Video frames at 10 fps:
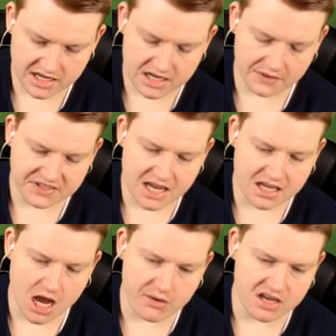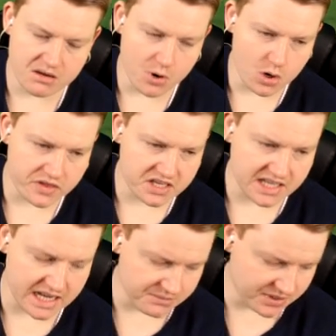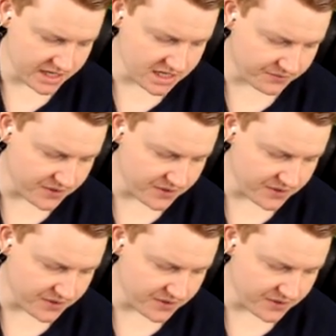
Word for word: Second half to get going. More of the same, please.